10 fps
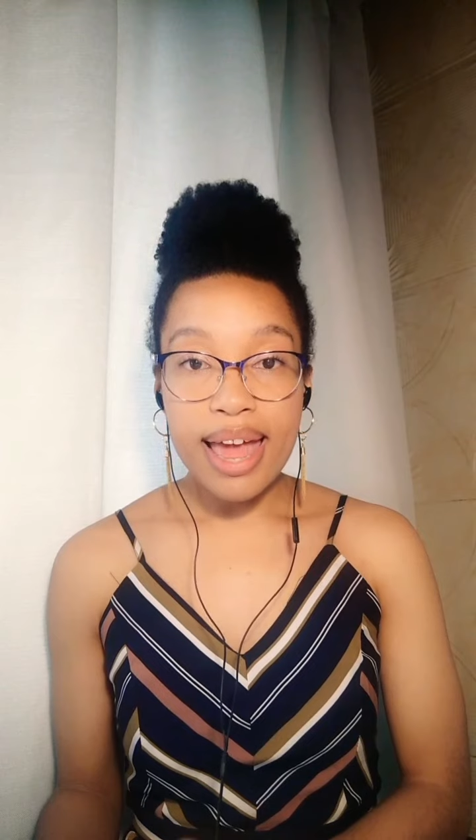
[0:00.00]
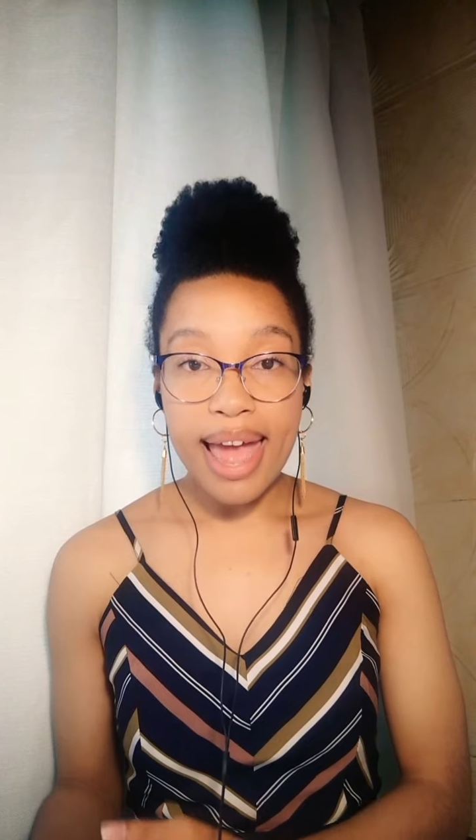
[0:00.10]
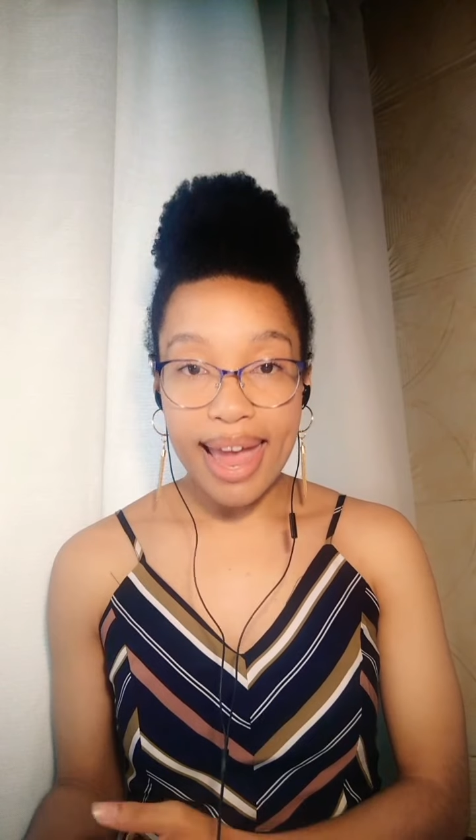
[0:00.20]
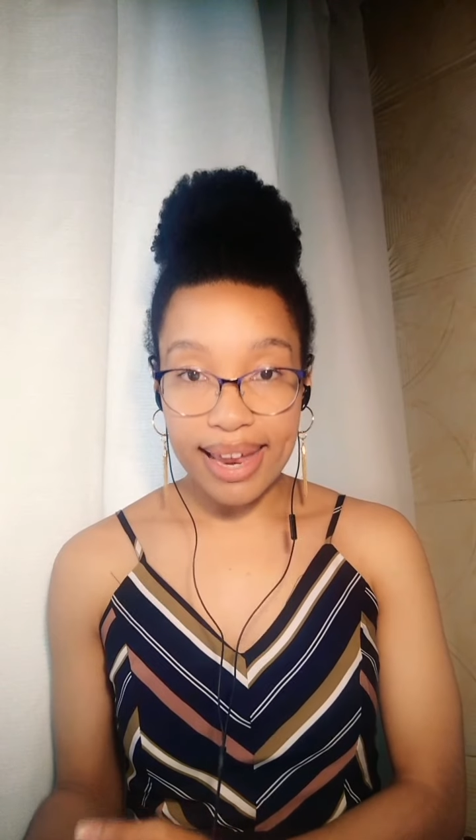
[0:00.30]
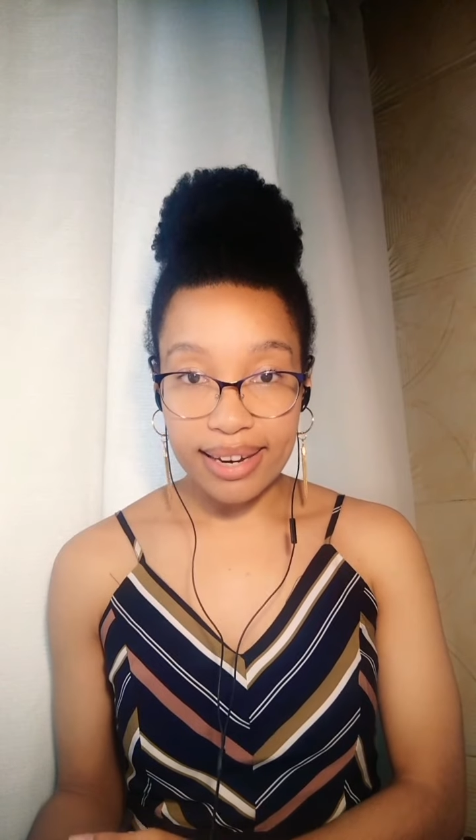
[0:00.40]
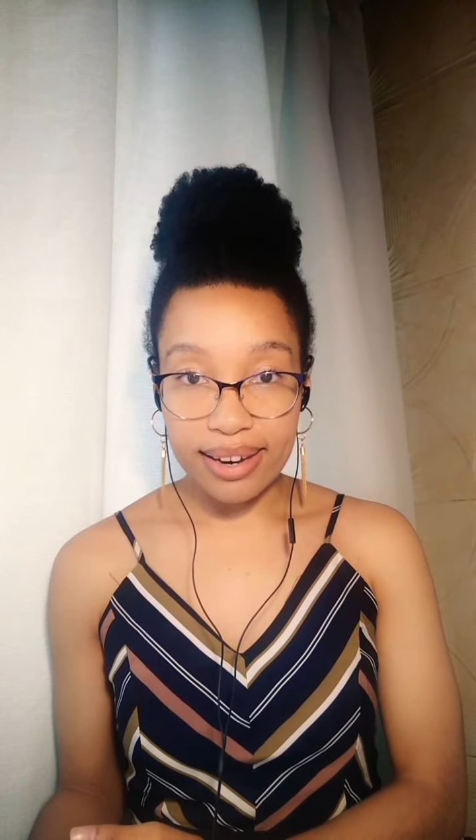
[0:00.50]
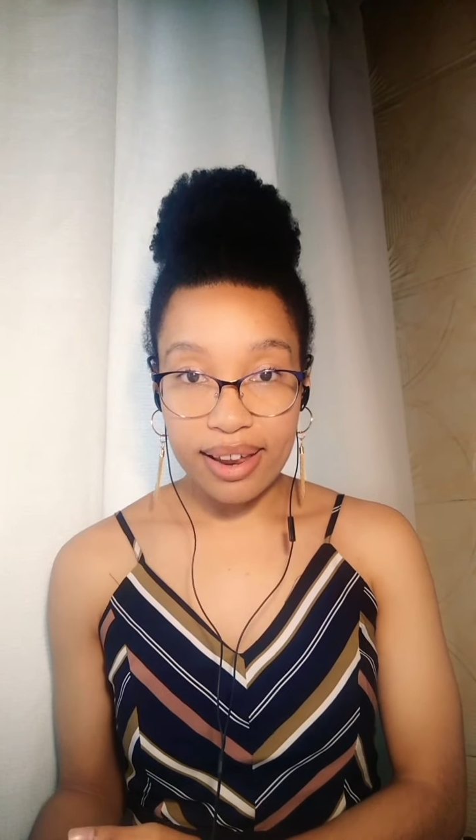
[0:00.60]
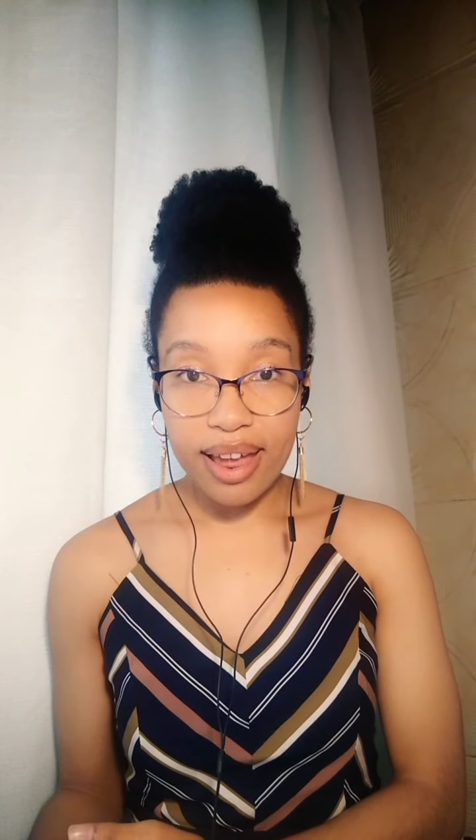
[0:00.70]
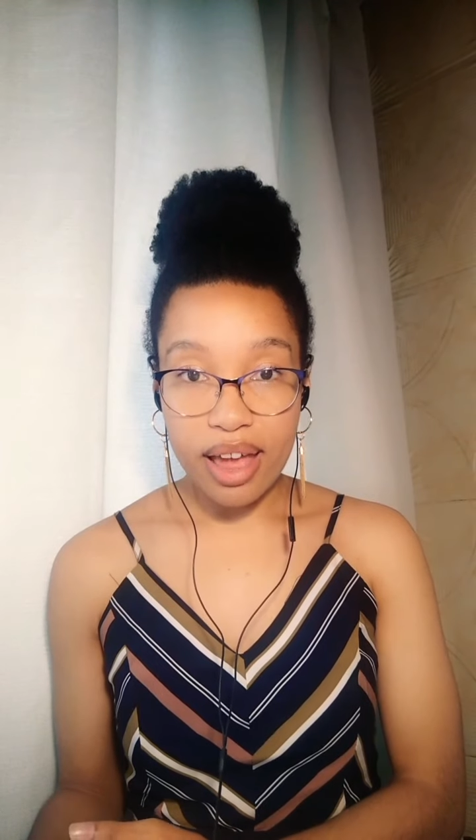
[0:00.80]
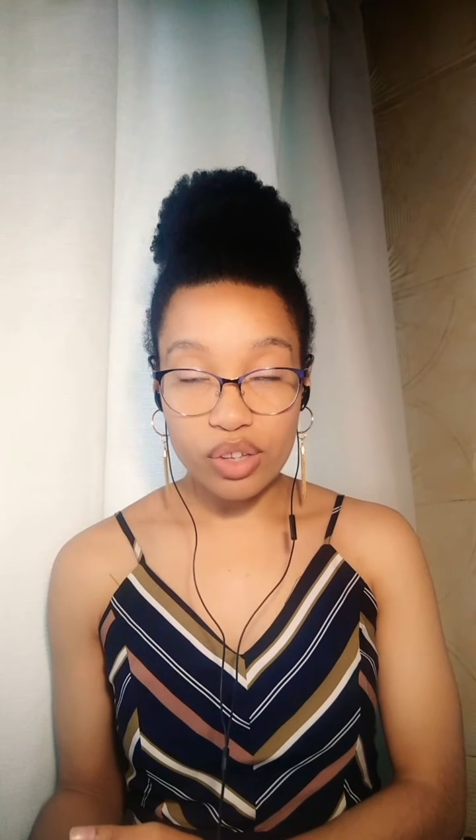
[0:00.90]

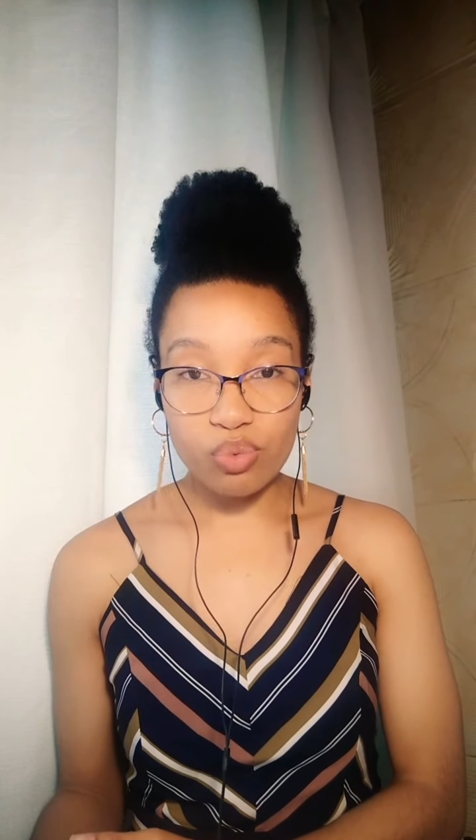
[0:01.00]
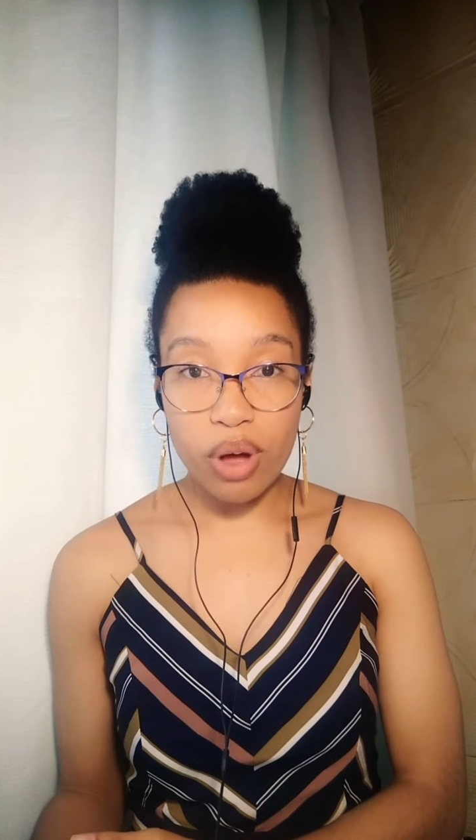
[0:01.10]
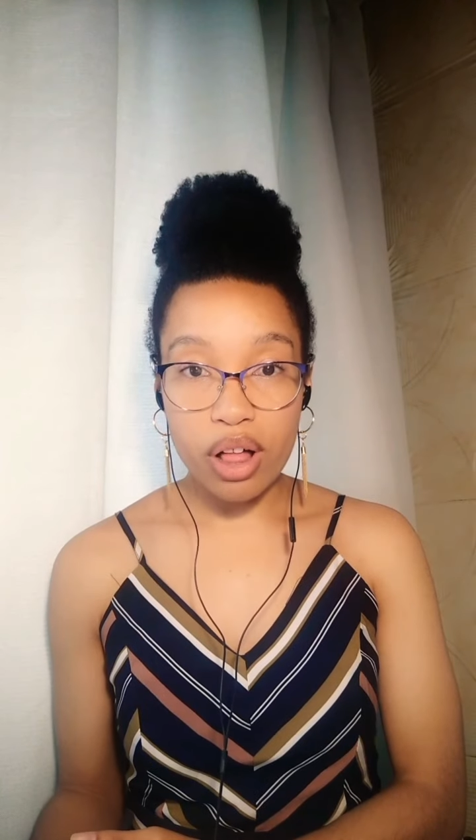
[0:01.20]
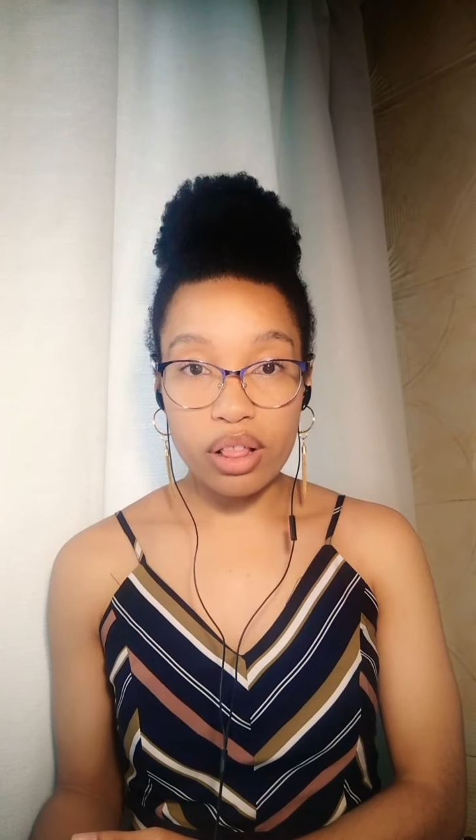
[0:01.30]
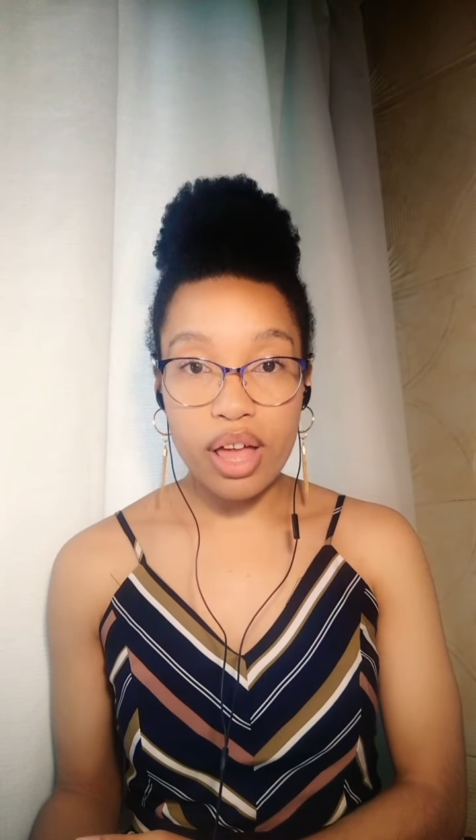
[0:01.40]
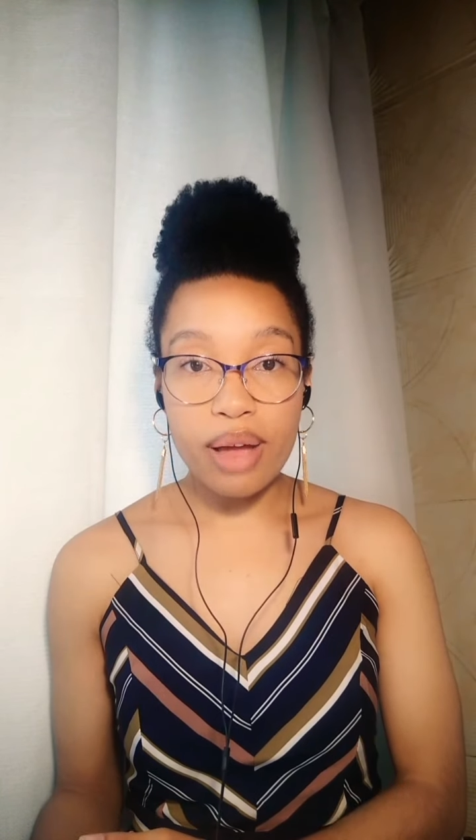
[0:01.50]
as well,